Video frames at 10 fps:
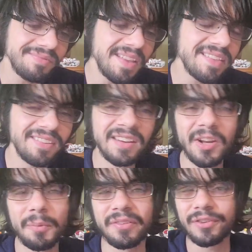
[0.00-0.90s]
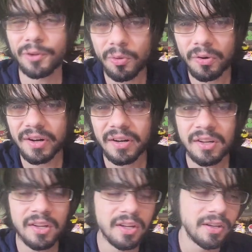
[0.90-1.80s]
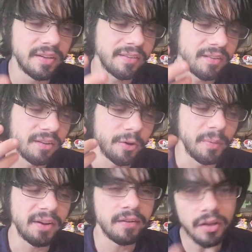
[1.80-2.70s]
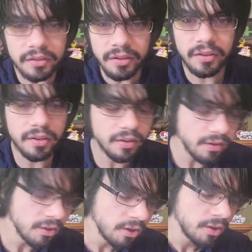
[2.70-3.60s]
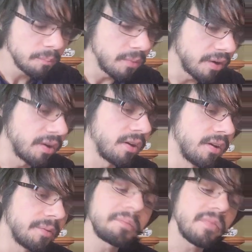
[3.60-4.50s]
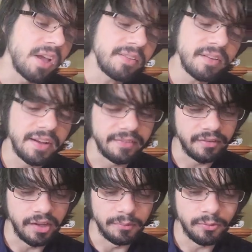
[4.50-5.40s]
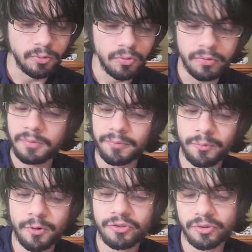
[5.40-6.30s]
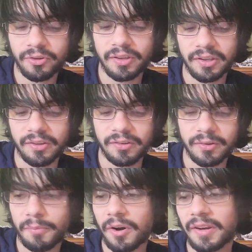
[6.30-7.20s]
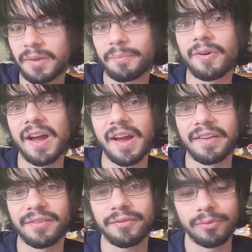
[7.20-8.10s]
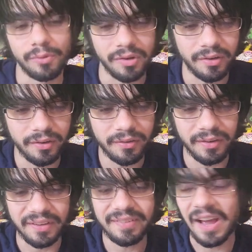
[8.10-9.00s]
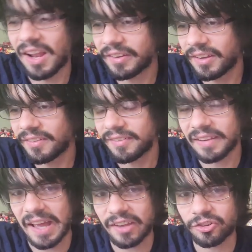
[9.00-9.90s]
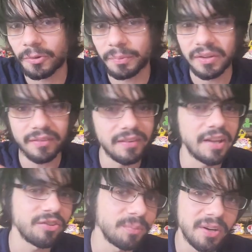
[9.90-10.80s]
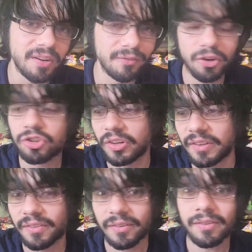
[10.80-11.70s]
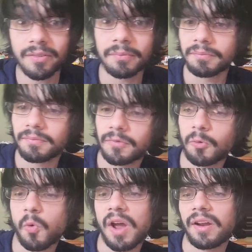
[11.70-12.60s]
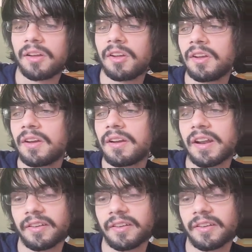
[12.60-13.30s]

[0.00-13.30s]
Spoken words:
it's a little bit slower. It's a little bit clunky, but it's a nice game too. Unfortunately, the market price for an Italian / European / American version is quite kind of